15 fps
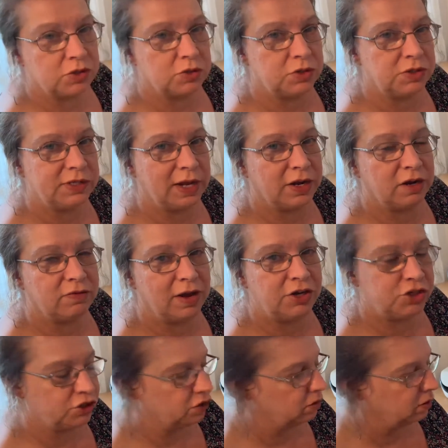or some
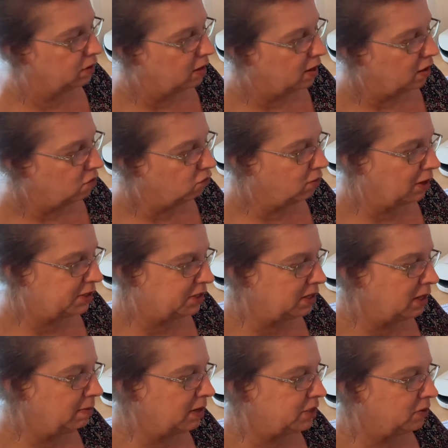decoration right in
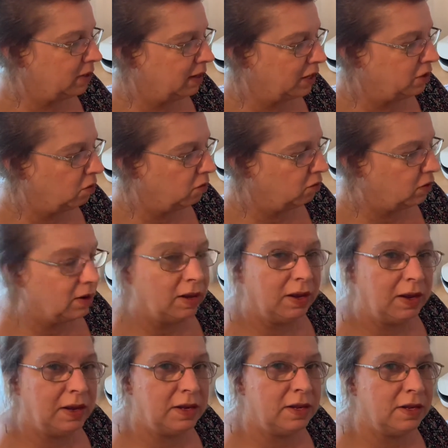the middle here, not
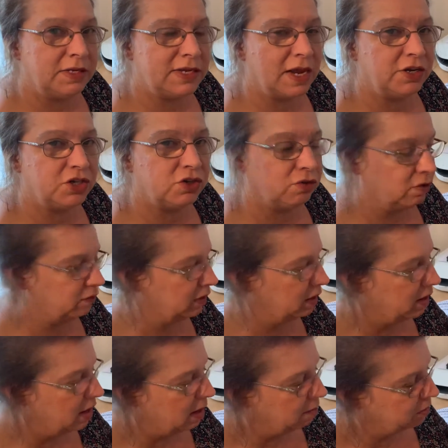in the centre of it,
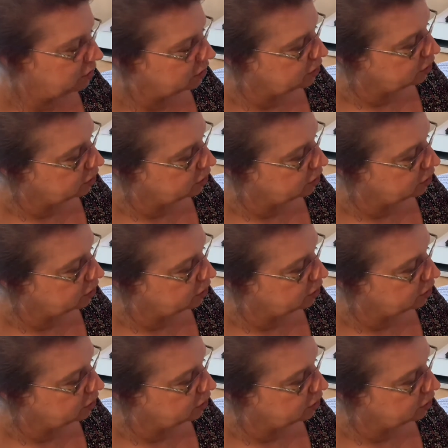but just